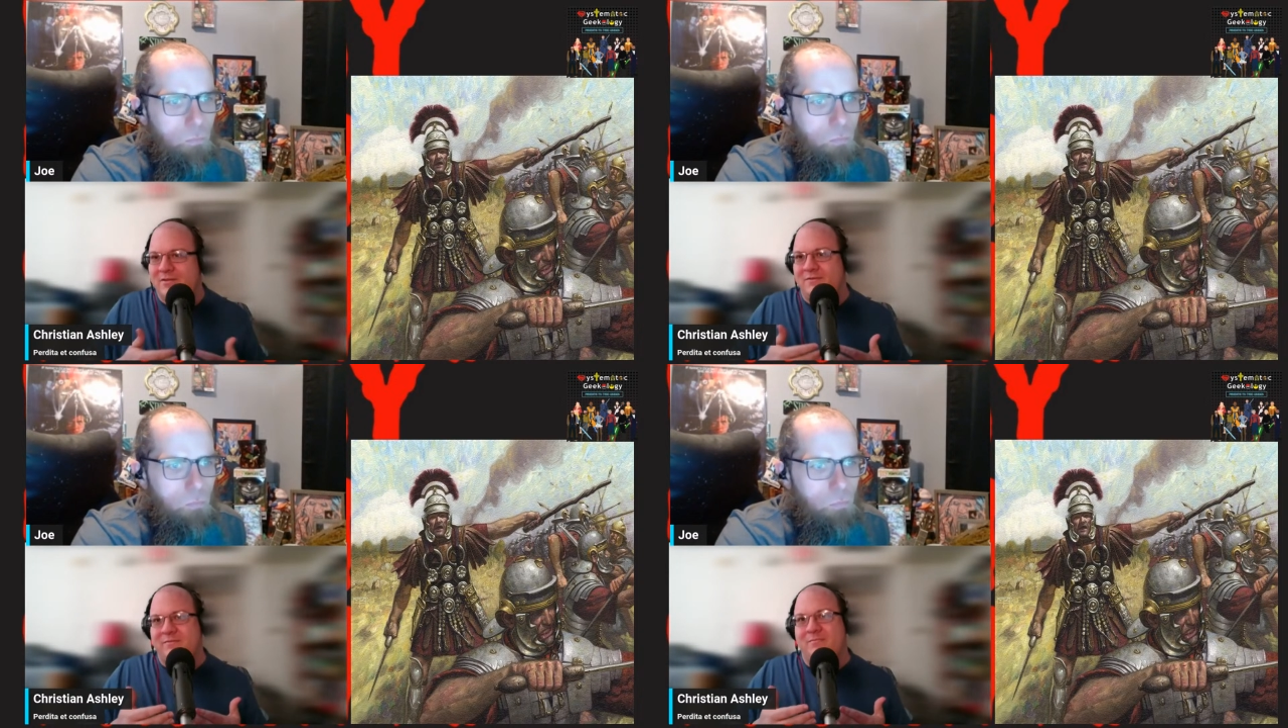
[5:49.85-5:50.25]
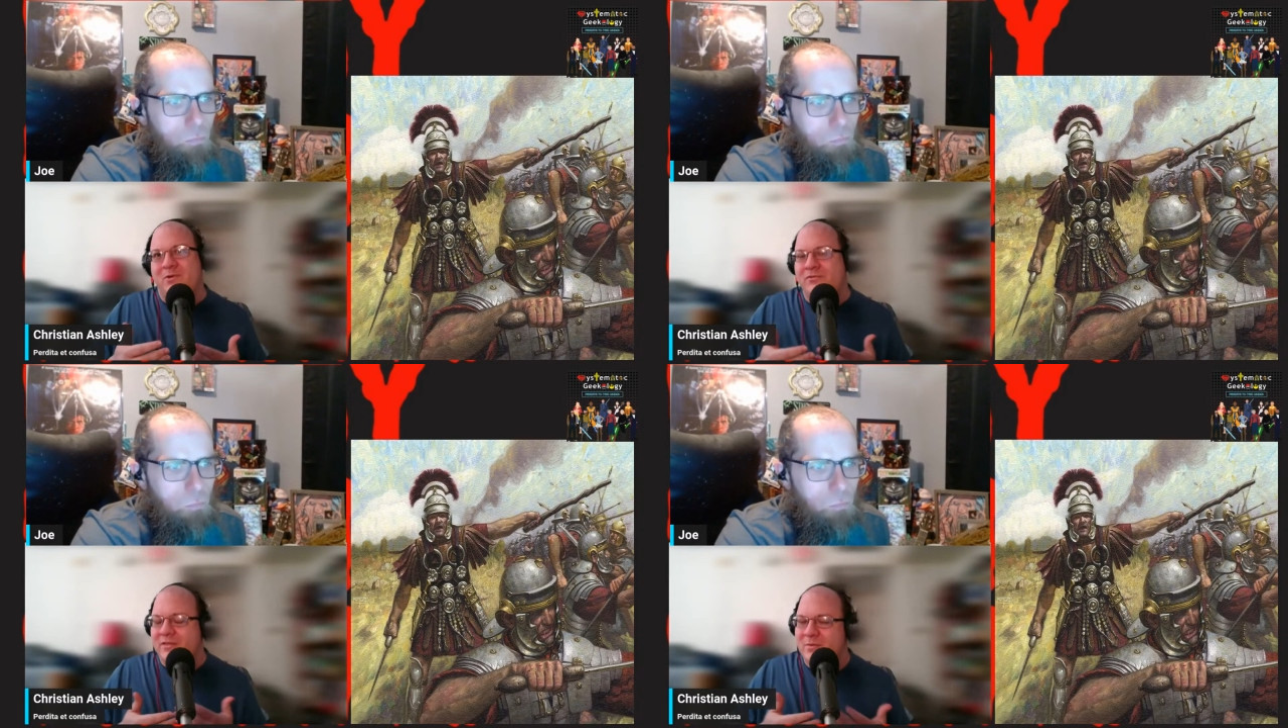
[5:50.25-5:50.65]
Because
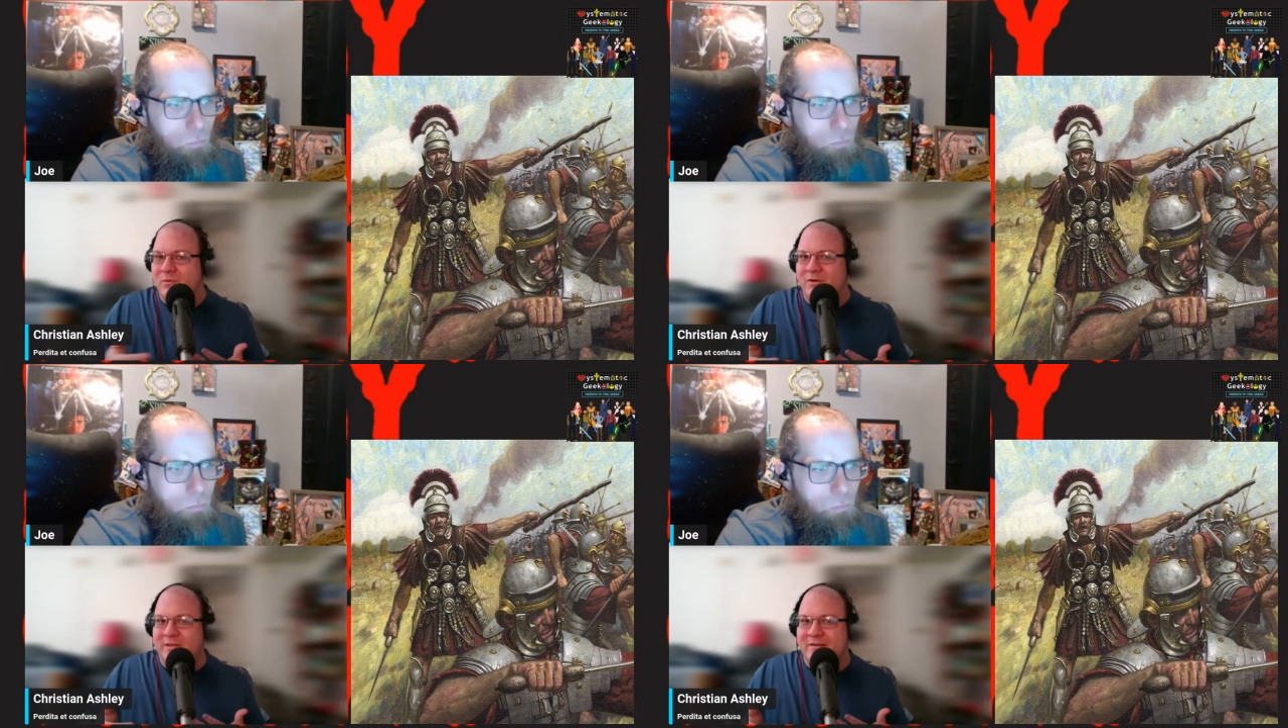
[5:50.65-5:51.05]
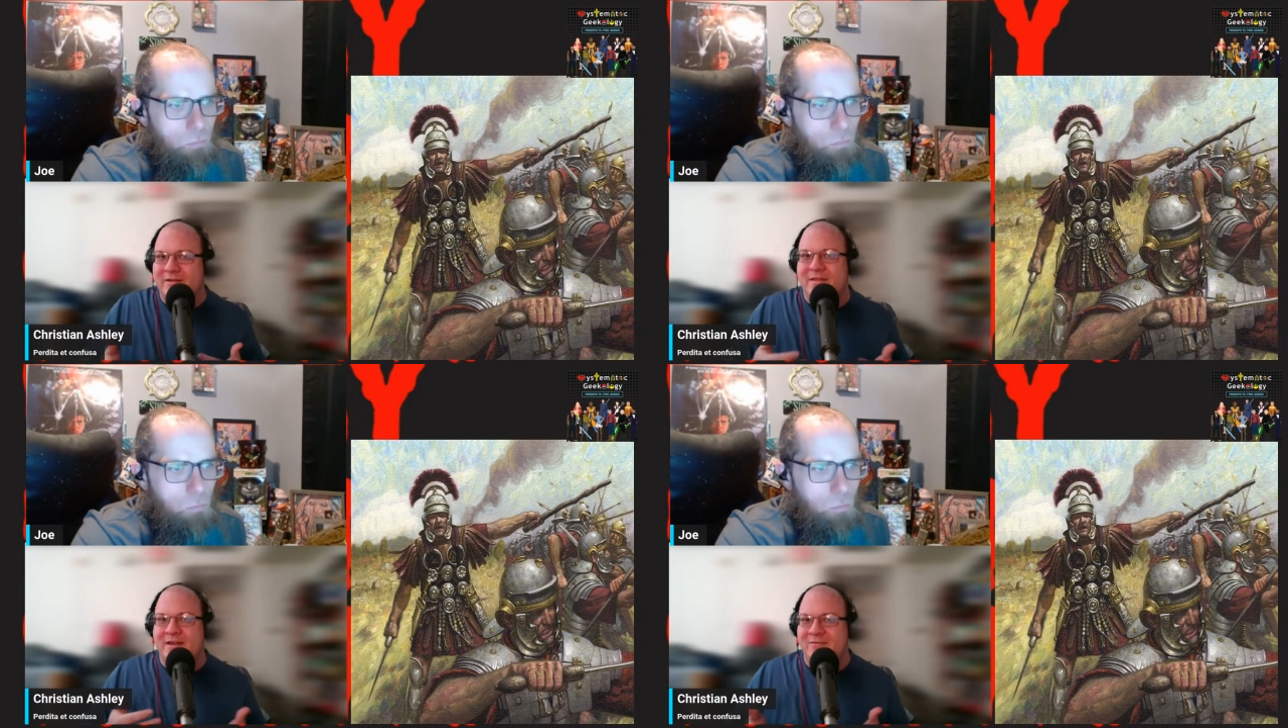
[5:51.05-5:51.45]
most of them were
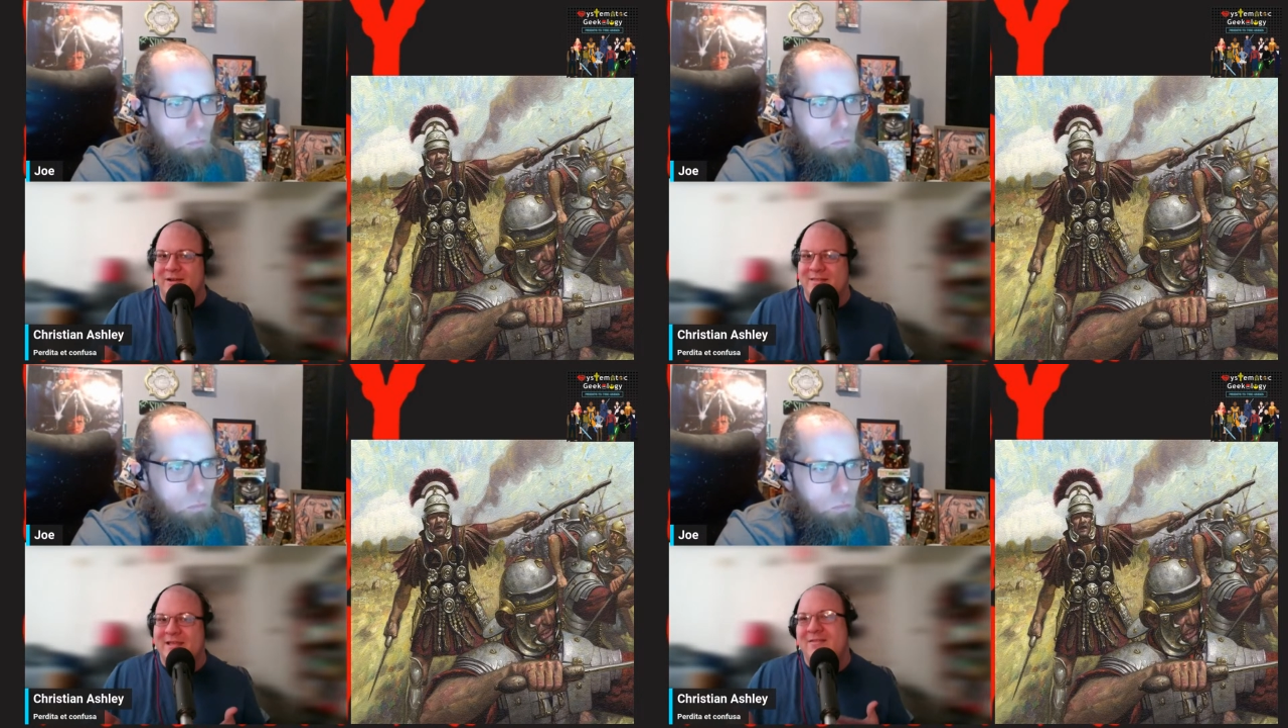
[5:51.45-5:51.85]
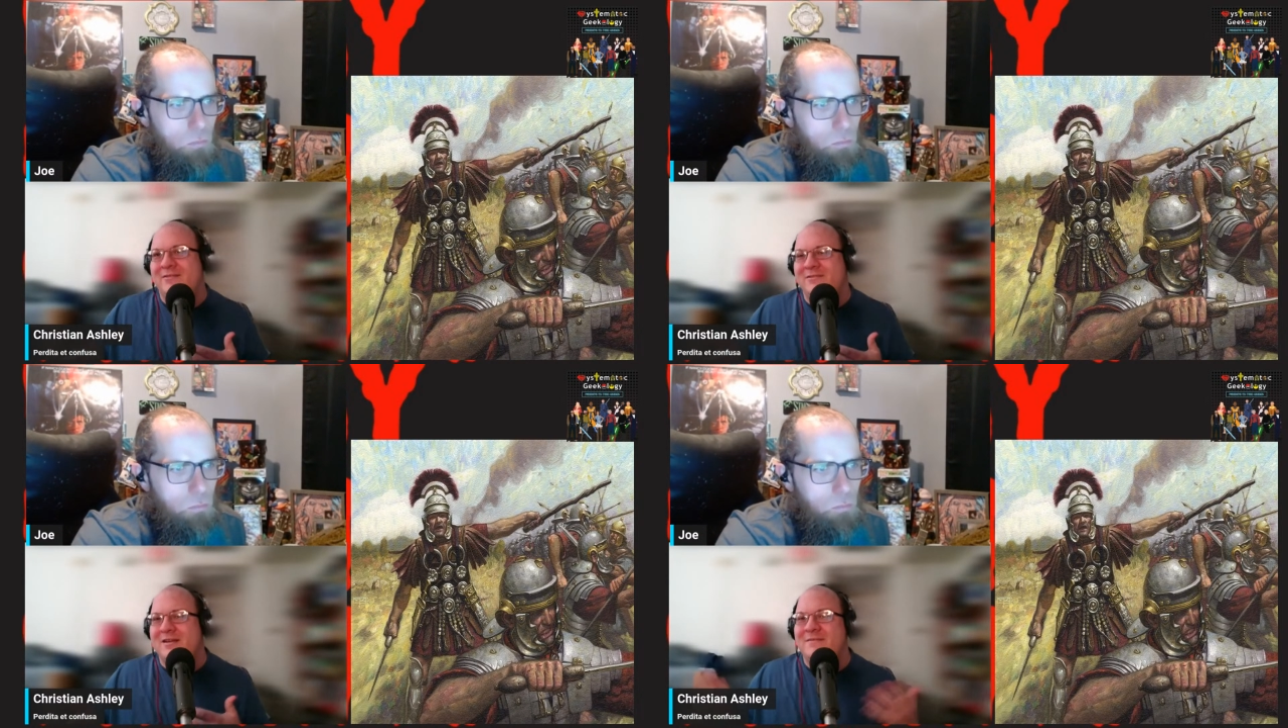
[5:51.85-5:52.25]
illiterate. They didn't write down
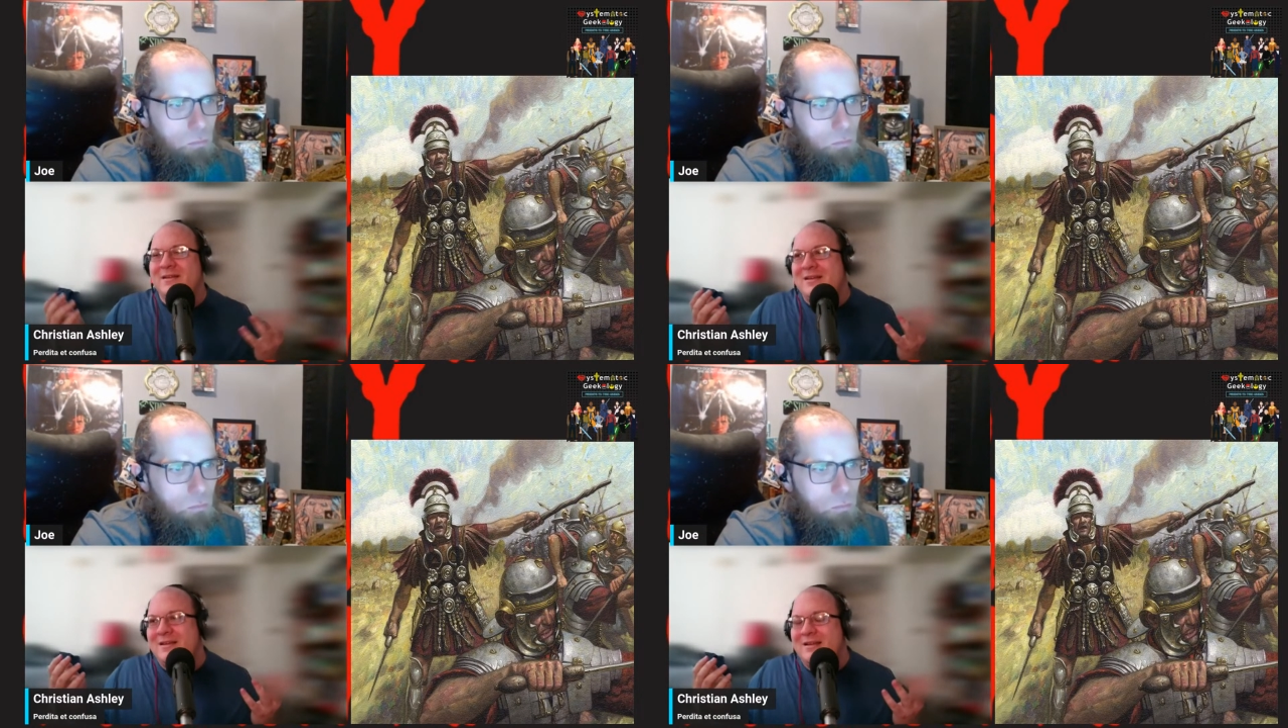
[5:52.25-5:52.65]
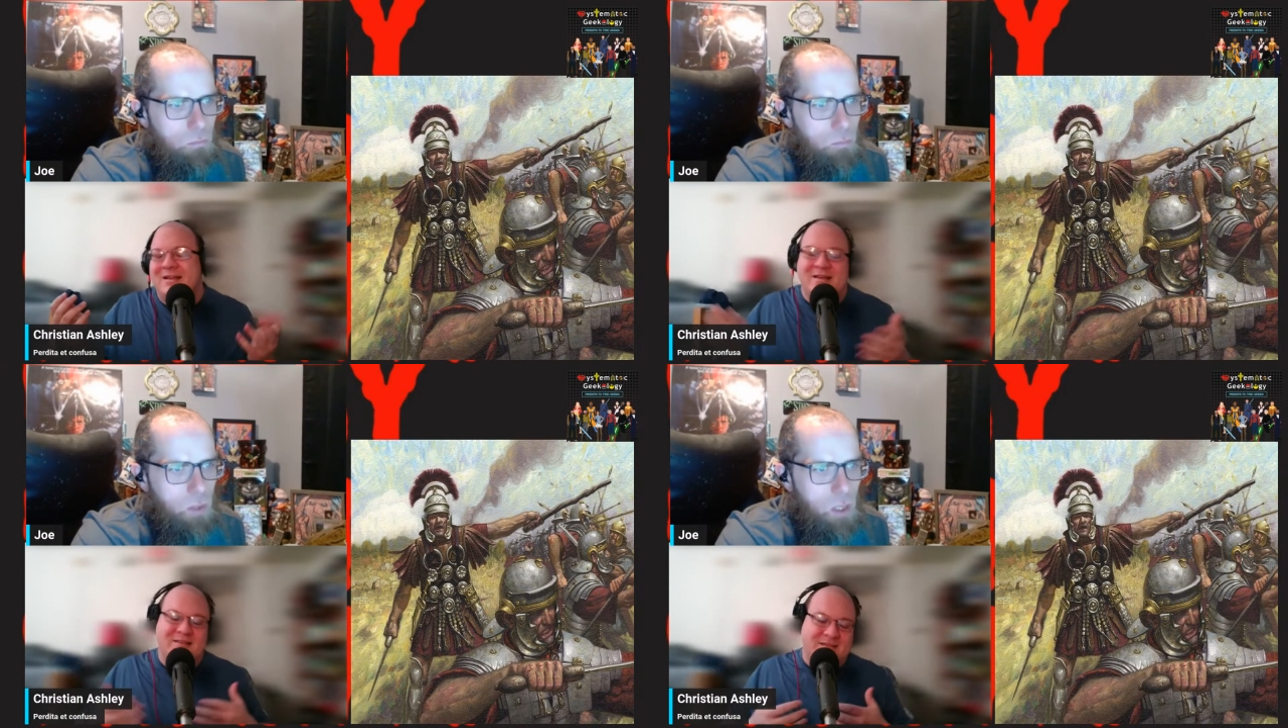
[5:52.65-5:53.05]
their stuff.
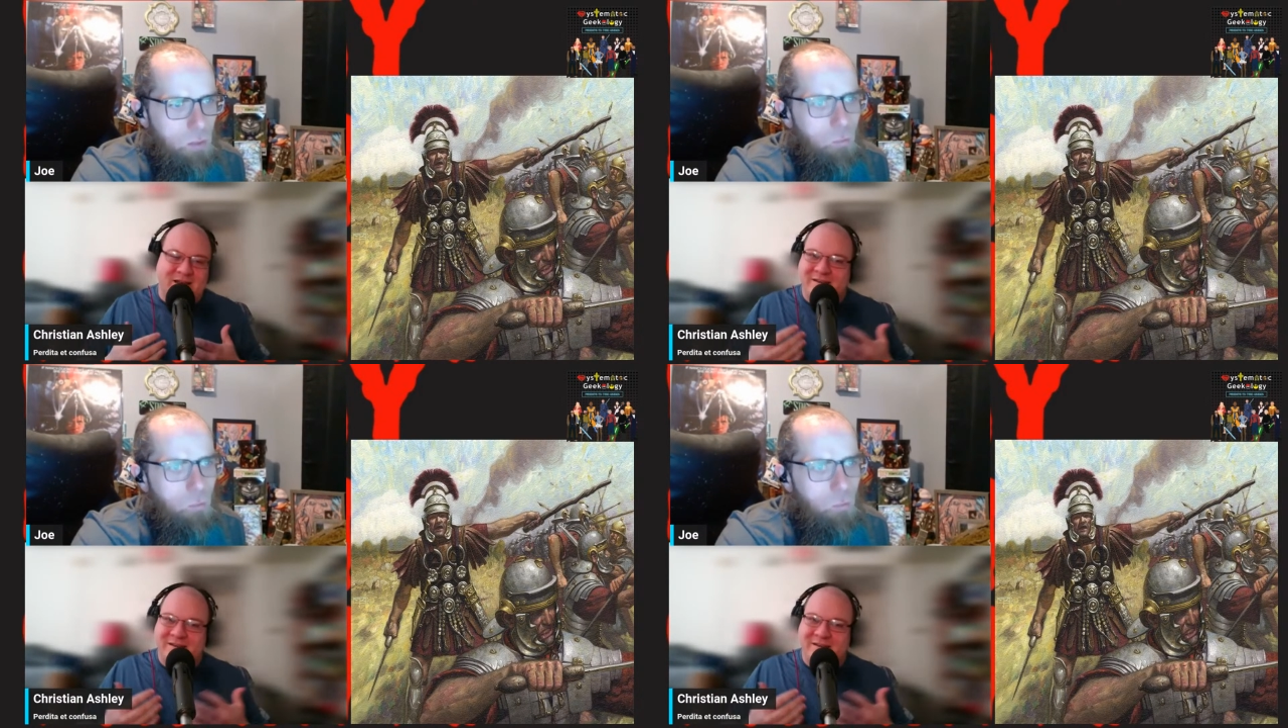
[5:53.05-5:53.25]
It's